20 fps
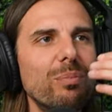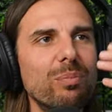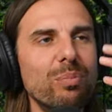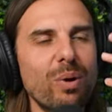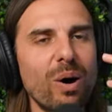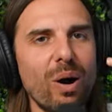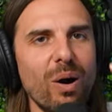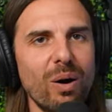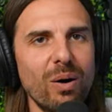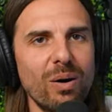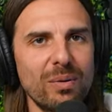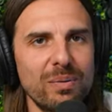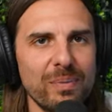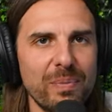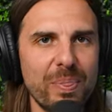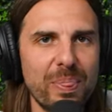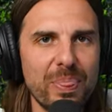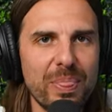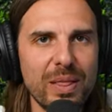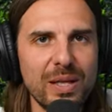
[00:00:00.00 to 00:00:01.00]
Bro.
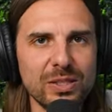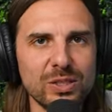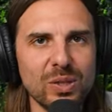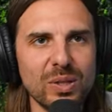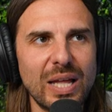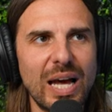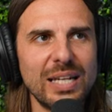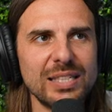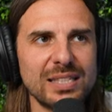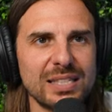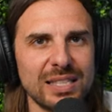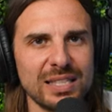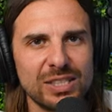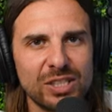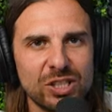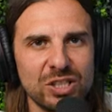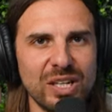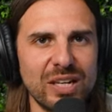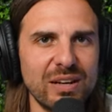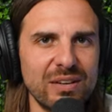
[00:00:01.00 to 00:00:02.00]
So that's the
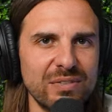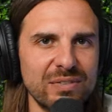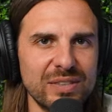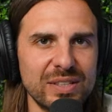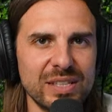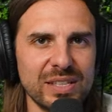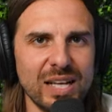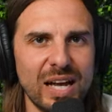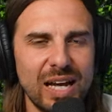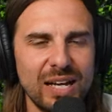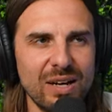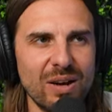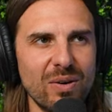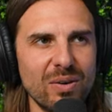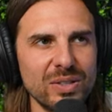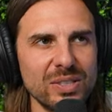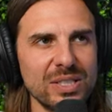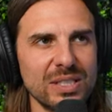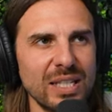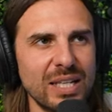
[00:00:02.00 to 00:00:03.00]
shift. I
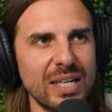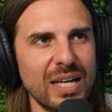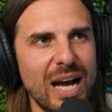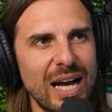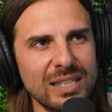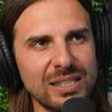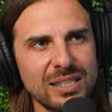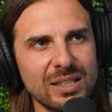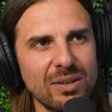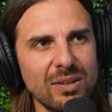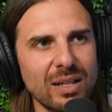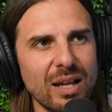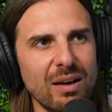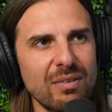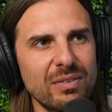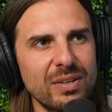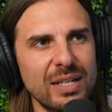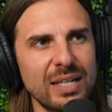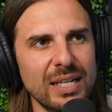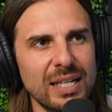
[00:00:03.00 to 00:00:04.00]
noticed it. I still
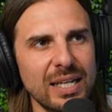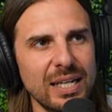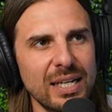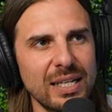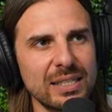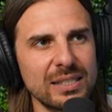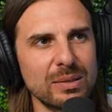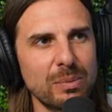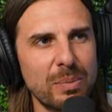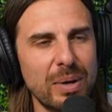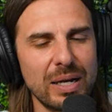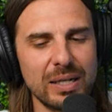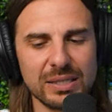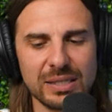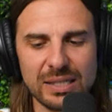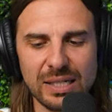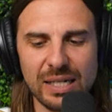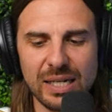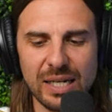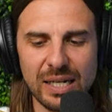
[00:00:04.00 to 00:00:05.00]
love it, and it is a
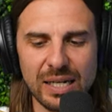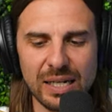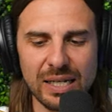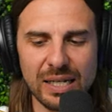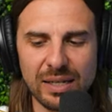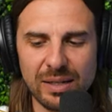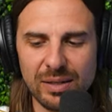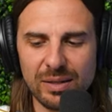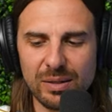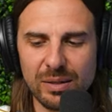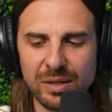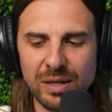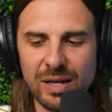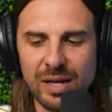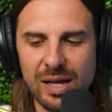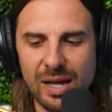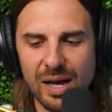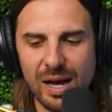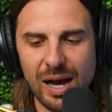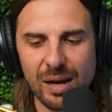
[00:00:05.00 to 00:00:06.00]
medicine and a healer.
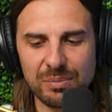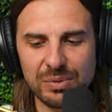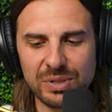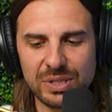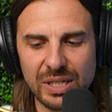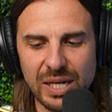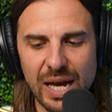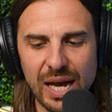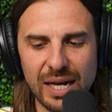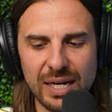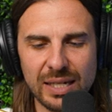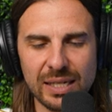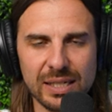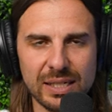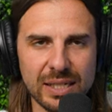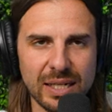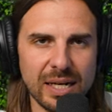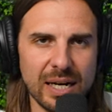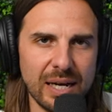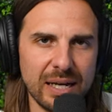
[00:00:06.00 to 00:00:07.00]
I'm just an addict,
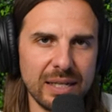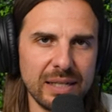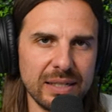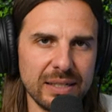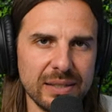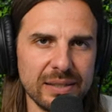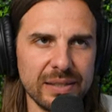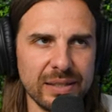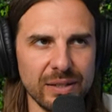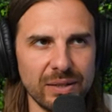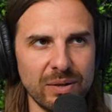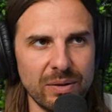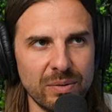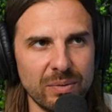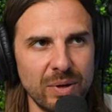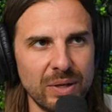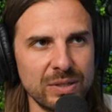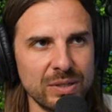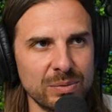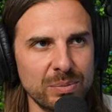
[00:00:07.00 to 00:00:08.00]
and I, you know, it
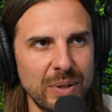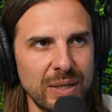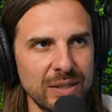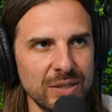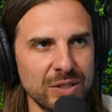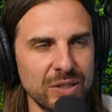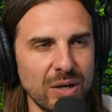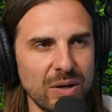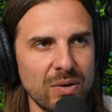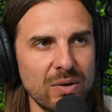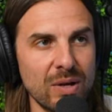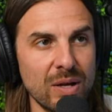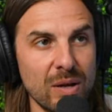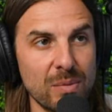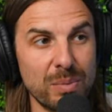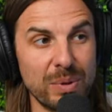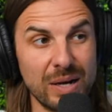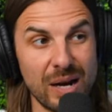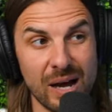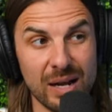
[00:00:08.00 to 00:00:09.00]
runs my show.
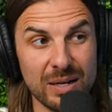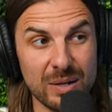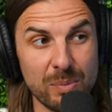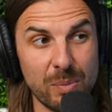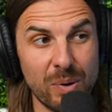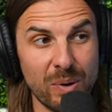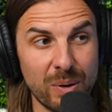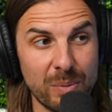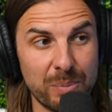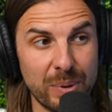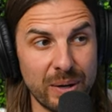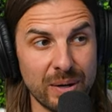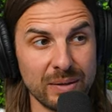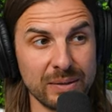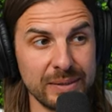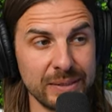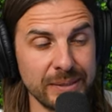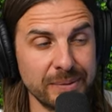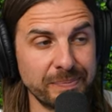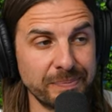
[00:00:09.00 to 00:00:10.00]
But not anymore,
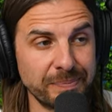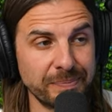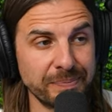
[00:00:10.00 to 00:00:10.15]
apparently.